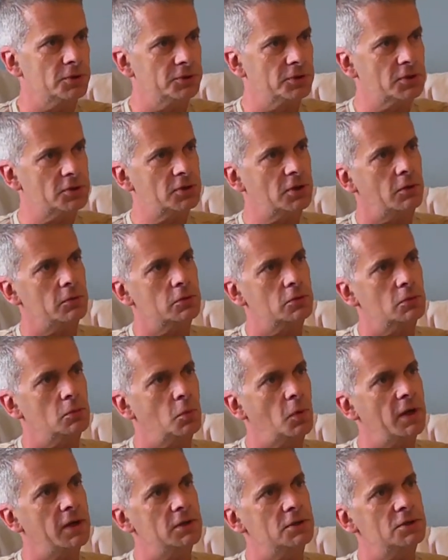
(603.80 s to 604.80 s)
and the social
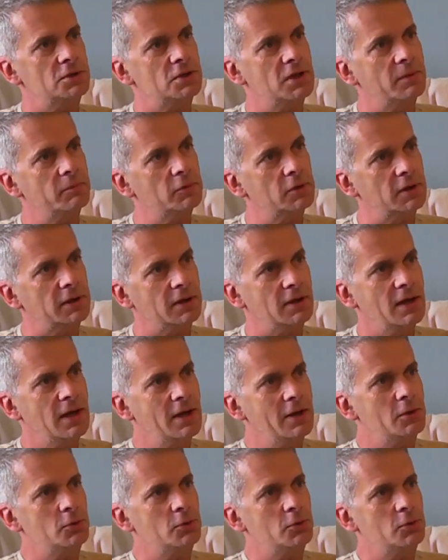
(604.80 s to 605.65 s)
wage generally,